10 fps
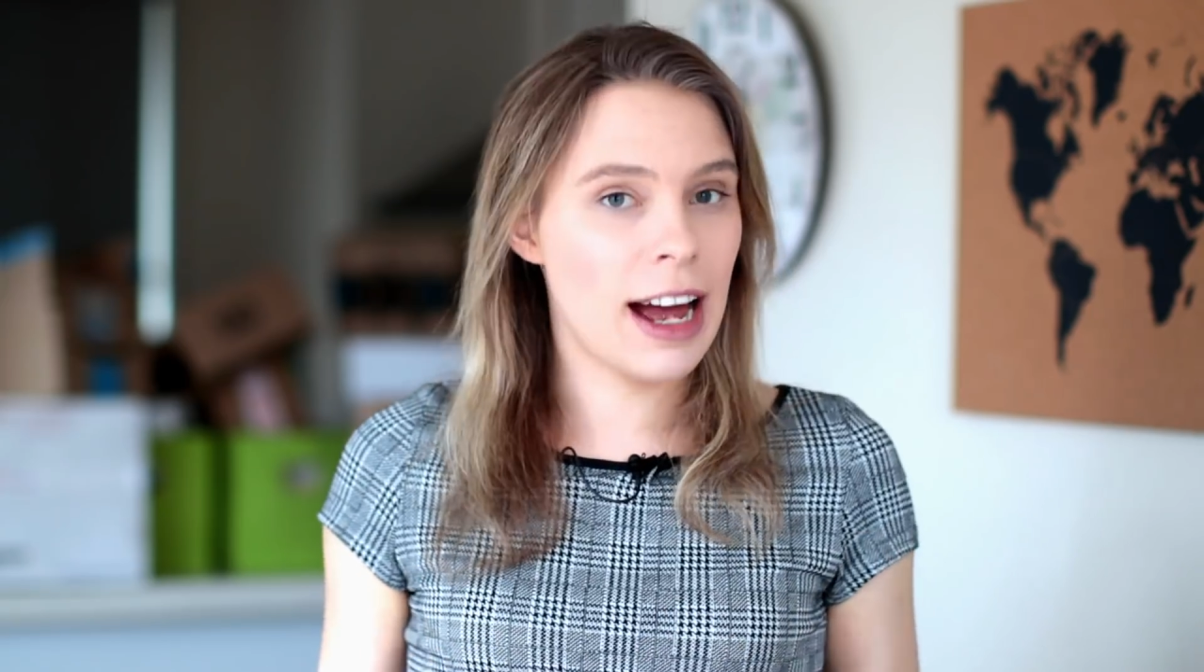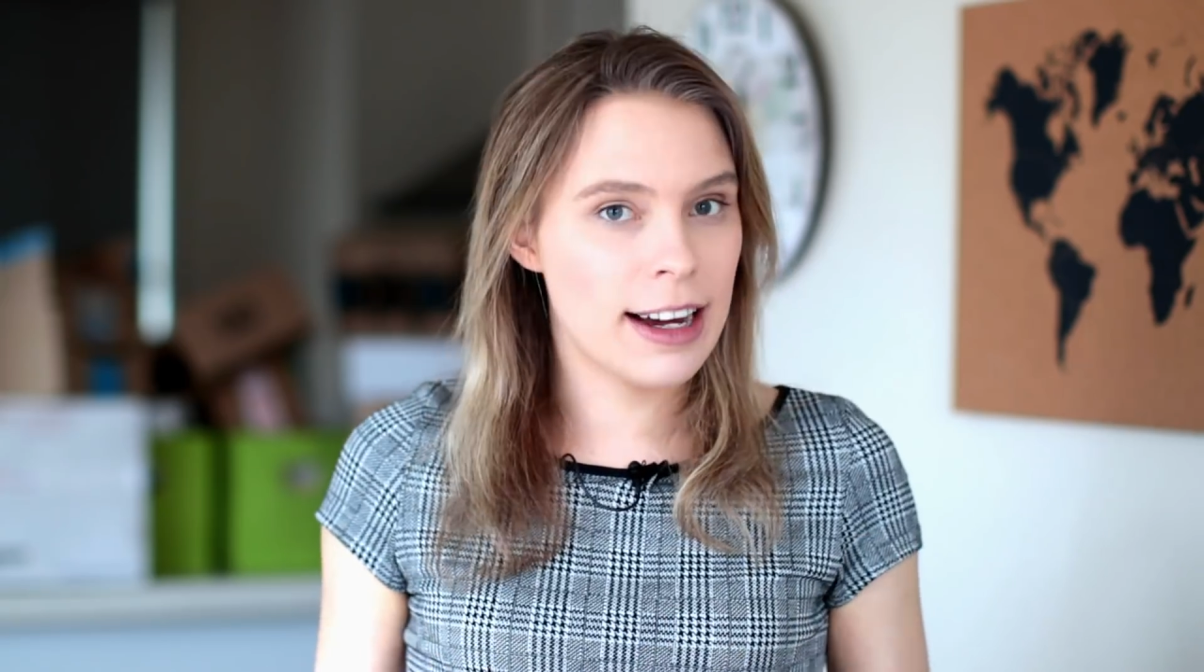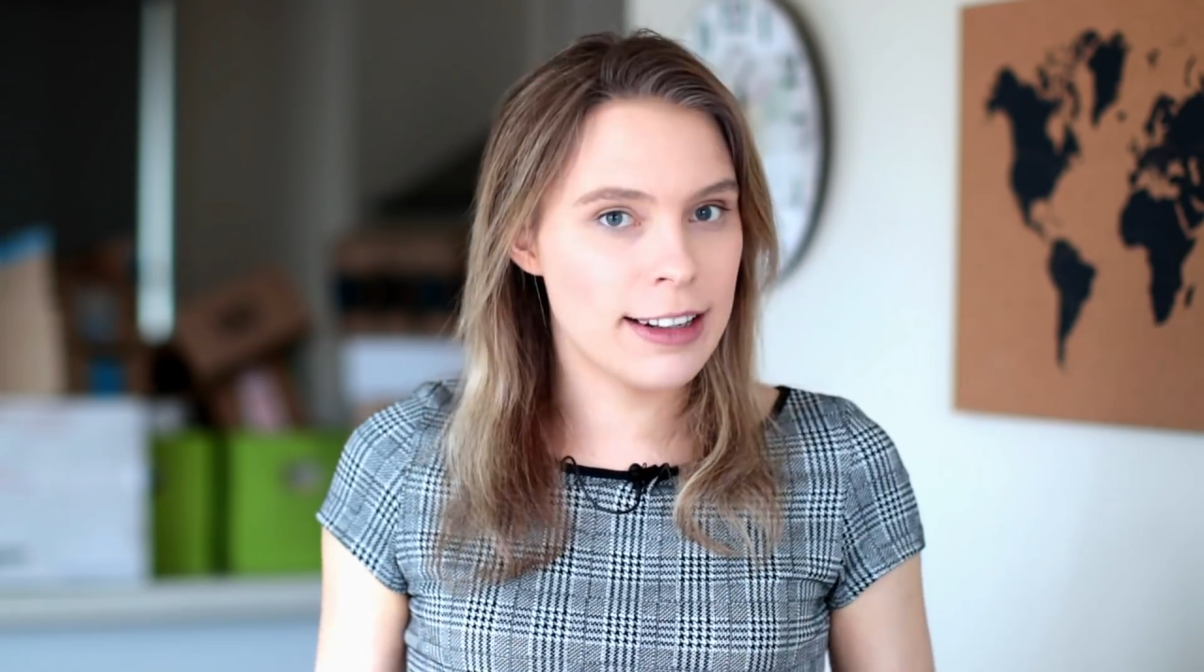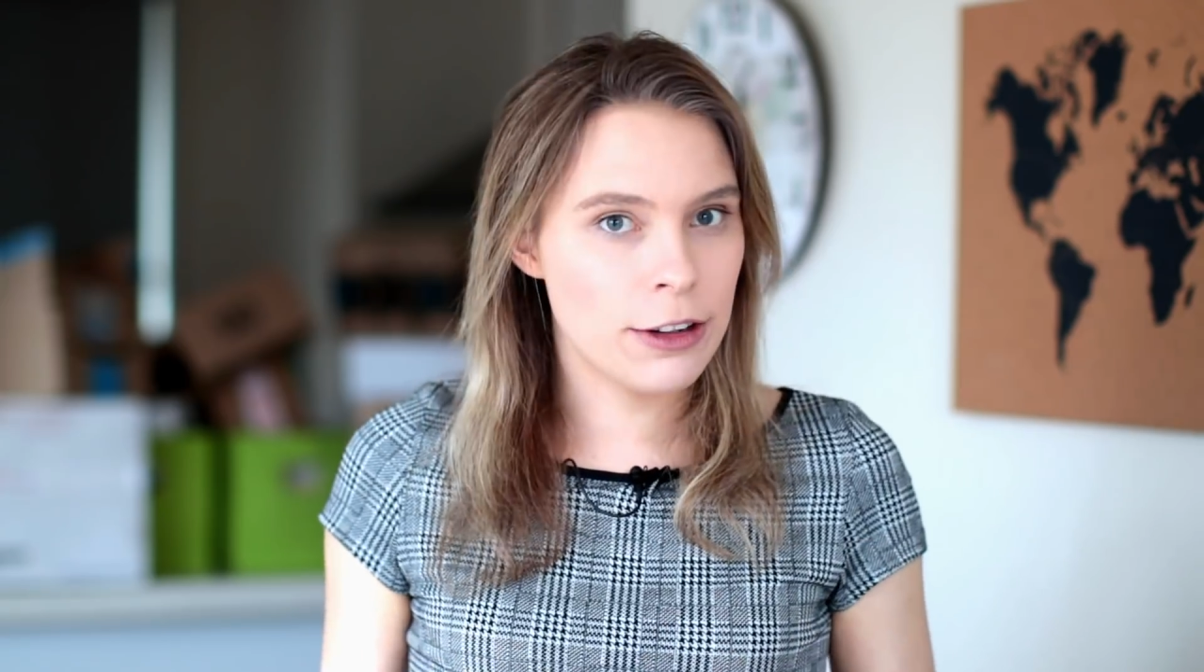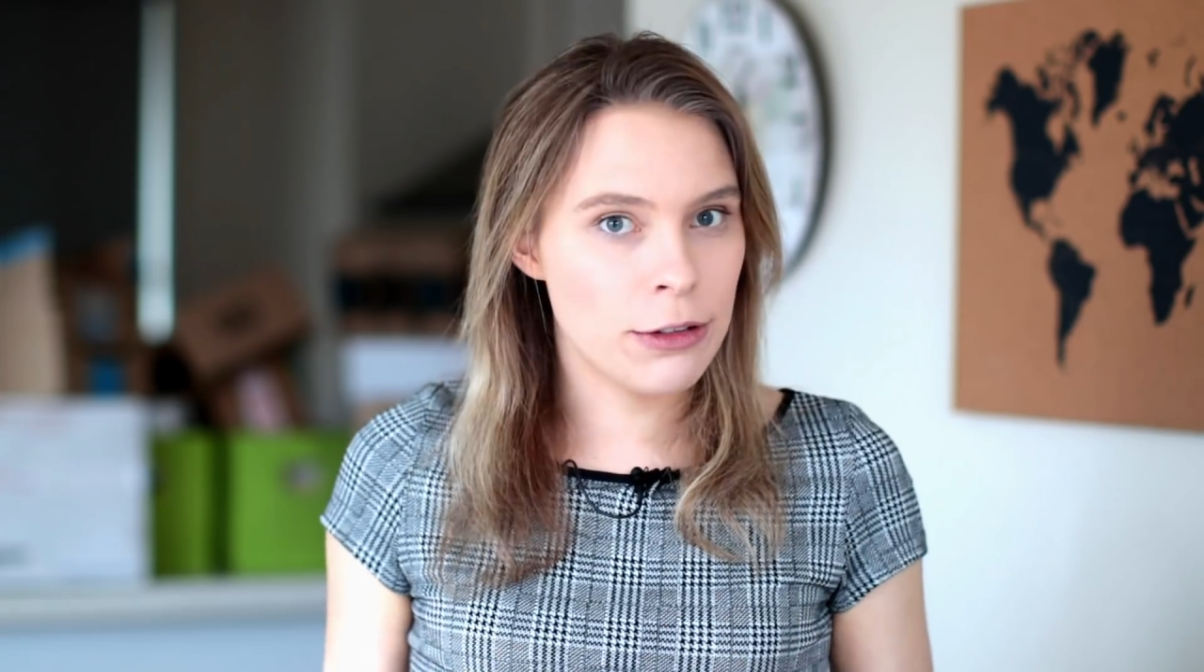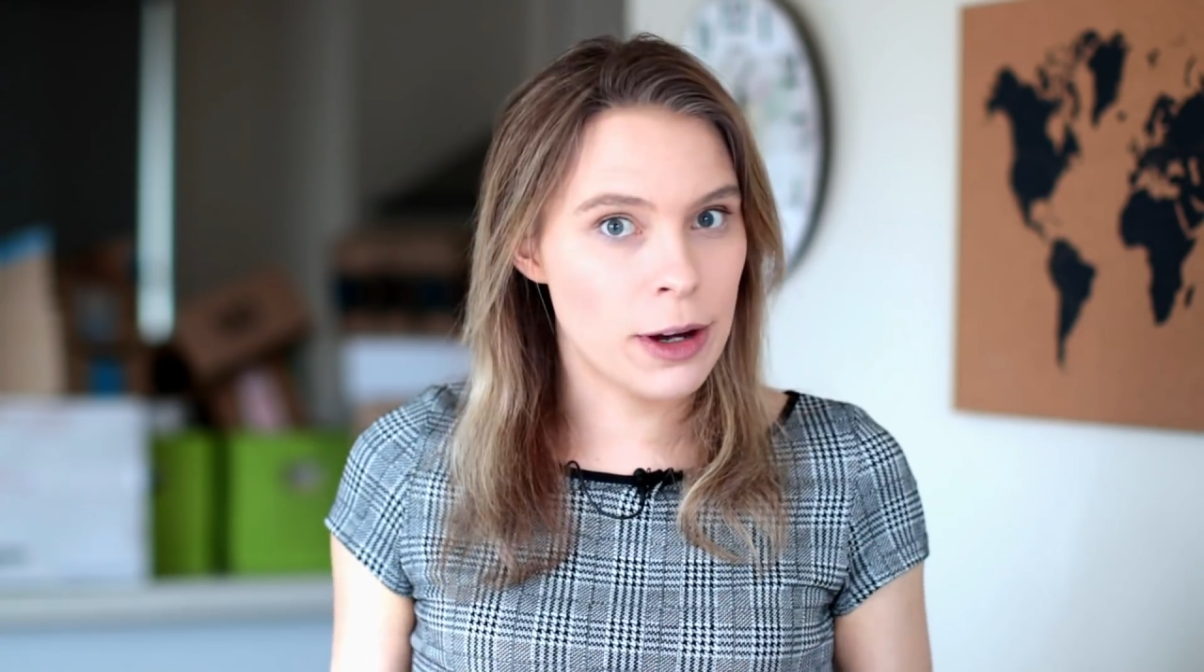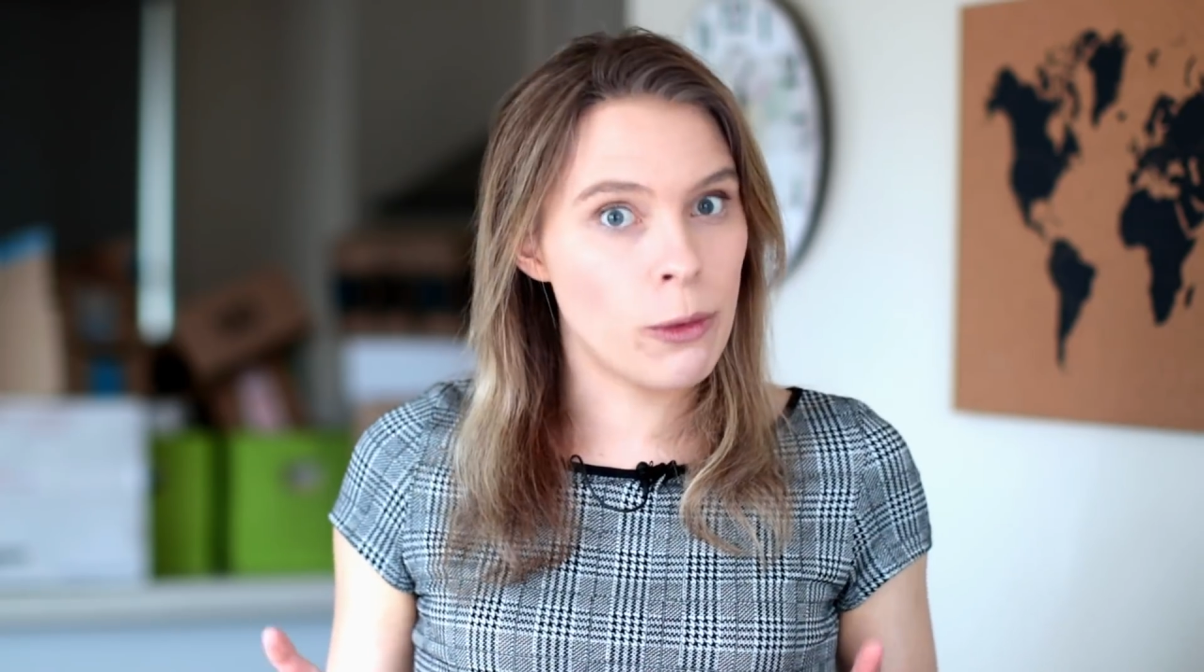argue that